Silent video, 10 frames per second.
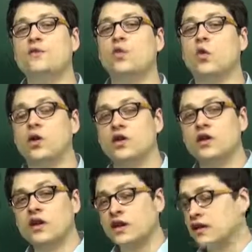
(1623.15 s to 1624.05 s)
four
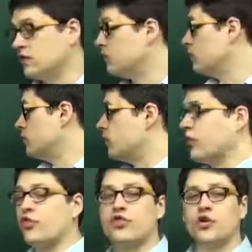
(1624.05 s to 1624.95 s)
in
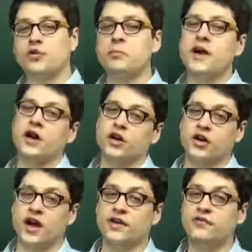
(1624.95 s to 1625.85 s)
the third
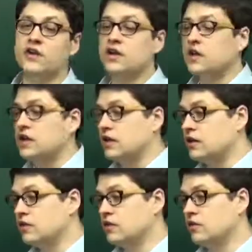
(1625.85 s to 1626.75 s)
paragraph,
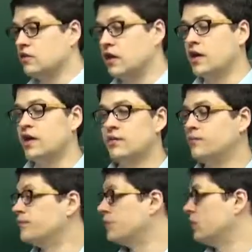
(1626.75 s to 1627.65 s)
in uh,
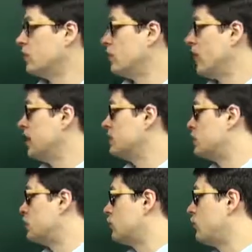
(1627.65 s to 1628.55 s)

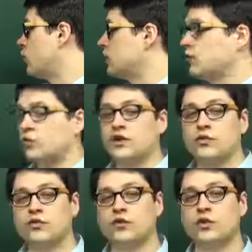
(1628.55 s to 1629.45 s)
lines 43
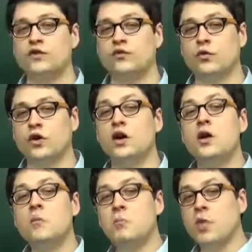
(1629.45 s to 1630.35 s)
through 44.
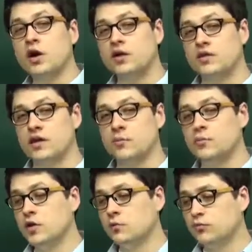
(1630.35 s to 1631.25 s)
Mark
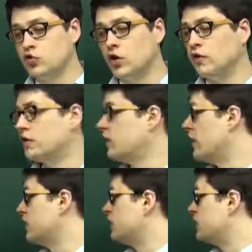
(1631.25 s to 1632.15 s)
them. Draw a little
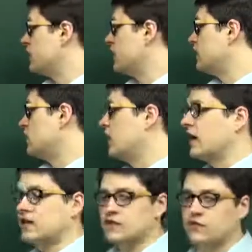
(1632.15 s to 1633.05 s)
line. If it says
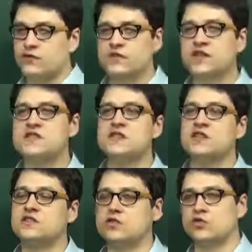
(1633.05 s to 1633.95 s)
lines
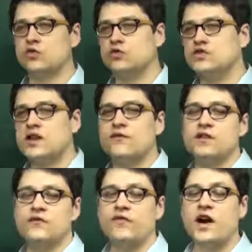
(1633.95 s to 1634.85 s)
56 through
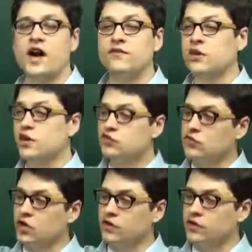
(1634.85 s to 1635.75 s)
75,
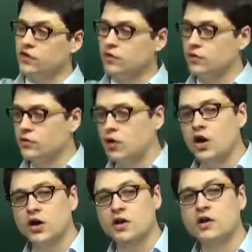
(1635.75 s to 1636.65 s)
draw a little
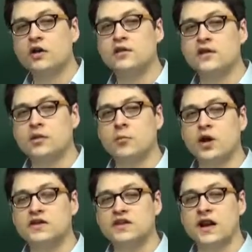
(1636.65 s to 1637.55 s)
arc that
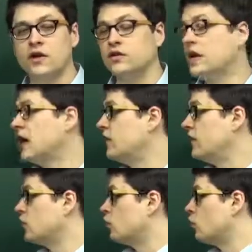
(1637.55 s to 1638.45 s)
marks it out. And
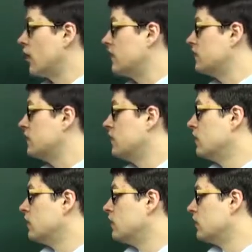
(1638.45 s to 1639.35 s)
then write
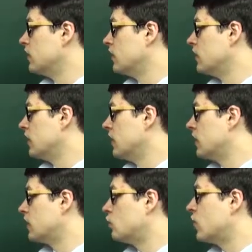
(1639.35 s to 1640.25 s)
the
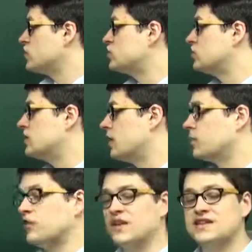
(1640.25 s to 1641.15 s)
uh, question
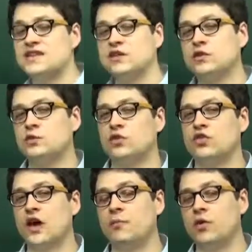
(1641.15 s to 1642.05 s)
number that deals
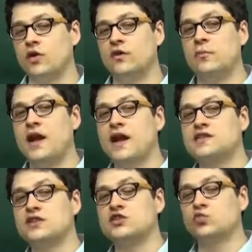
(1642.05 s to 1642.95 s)
with that part of the
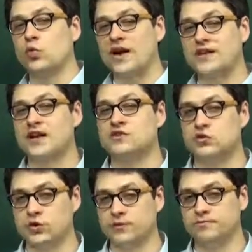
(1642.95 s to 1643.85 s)
passage right
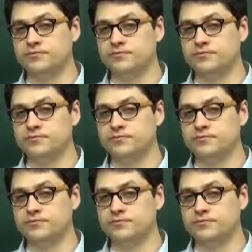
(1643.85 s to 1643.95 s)
next to it.